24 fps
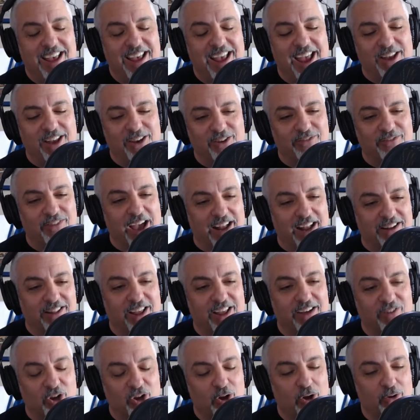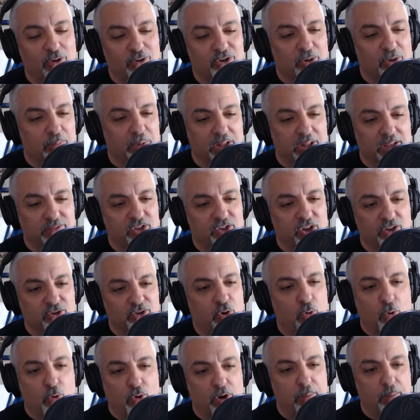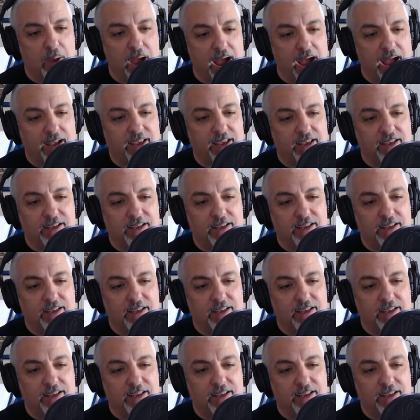And you've got to love a coach that believes in his quarterback.